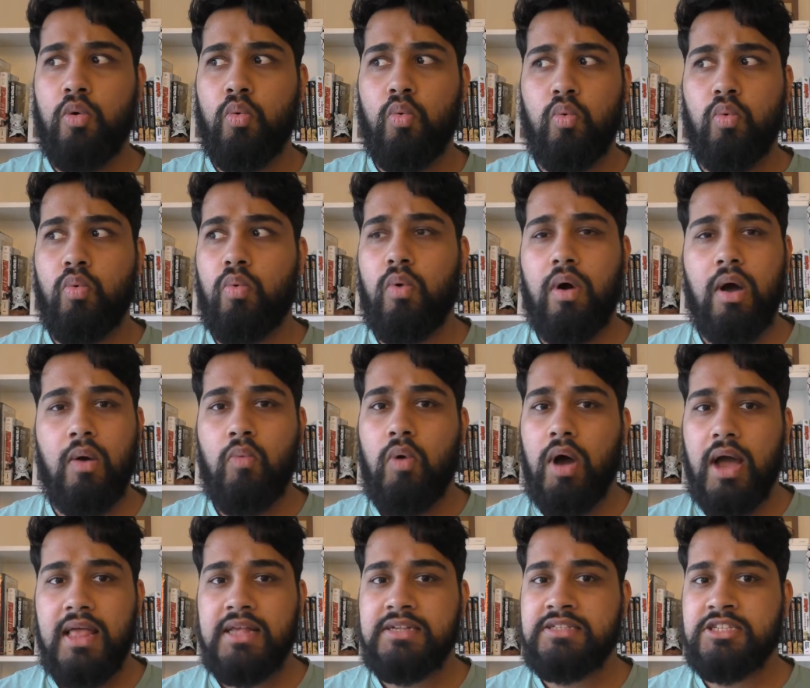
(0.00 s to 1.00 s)

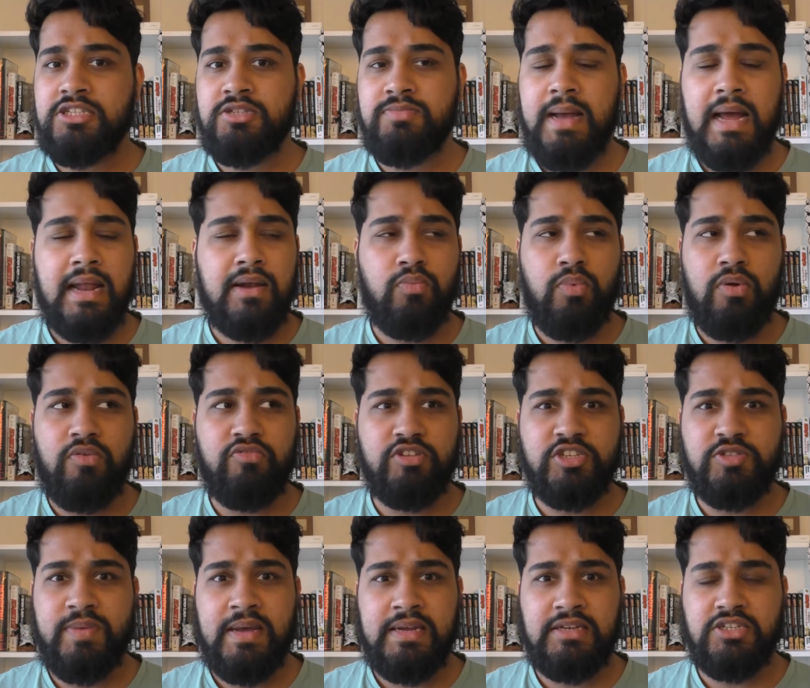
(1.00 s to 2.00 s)
why is this man we've
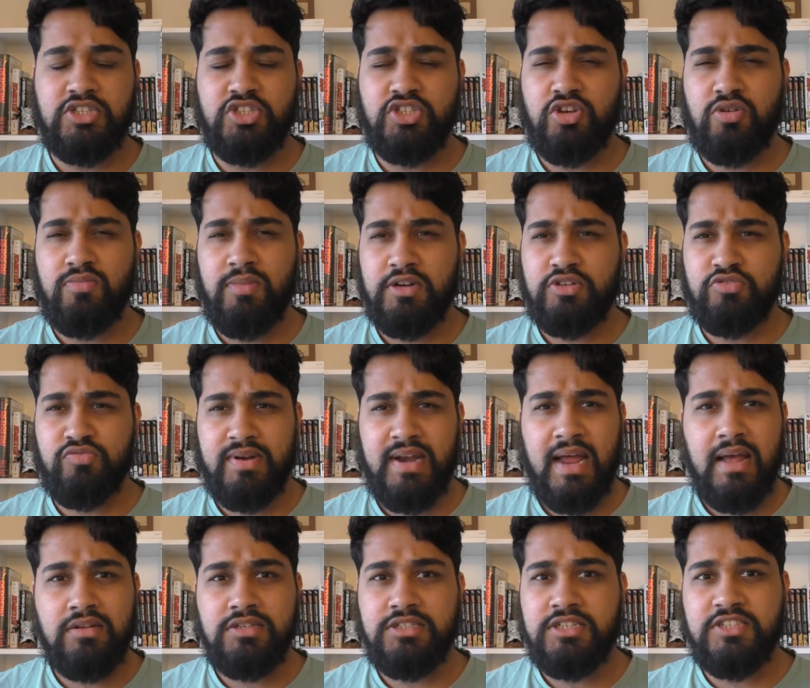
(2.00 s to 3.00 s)
respected so much
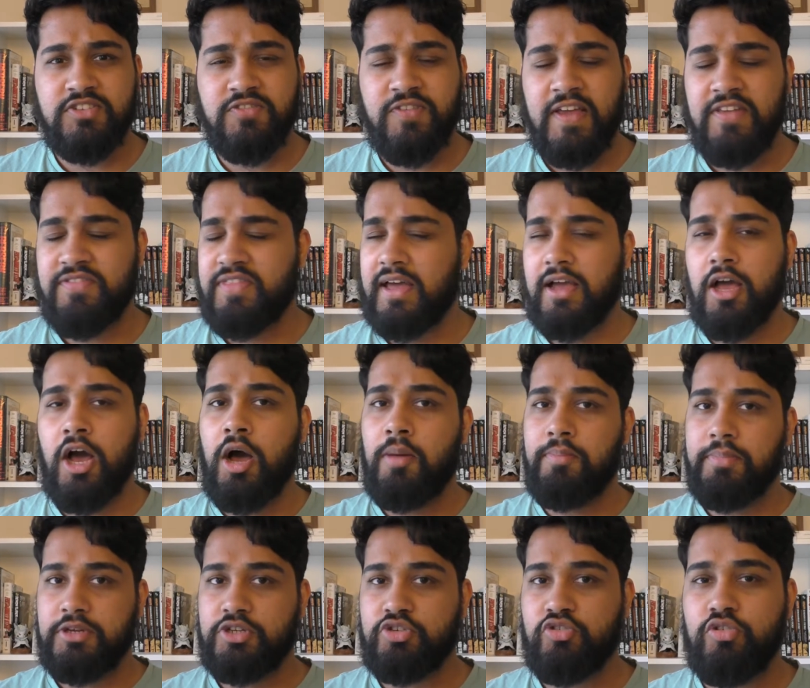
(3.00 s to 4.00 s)
renounced his faith? That can't
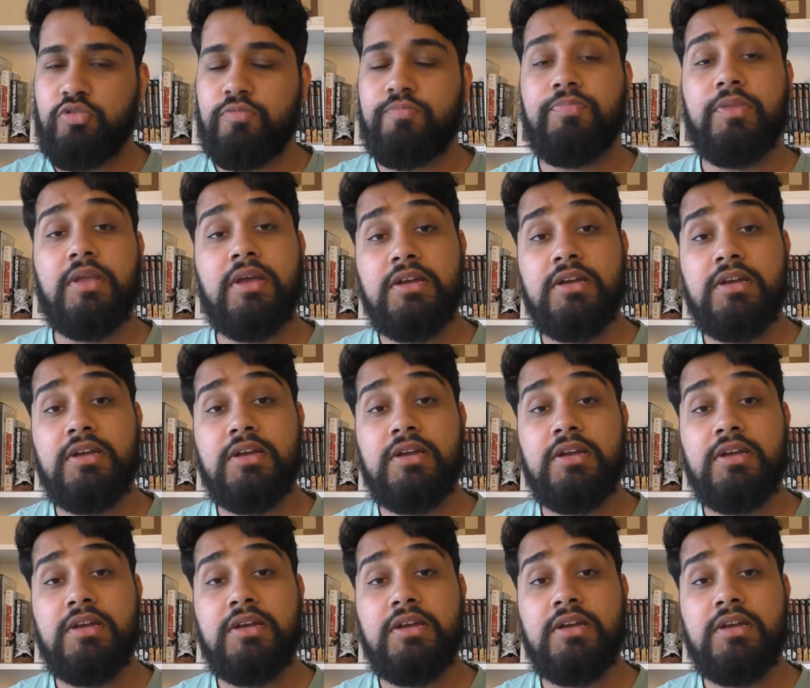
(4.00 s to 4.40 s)
be true.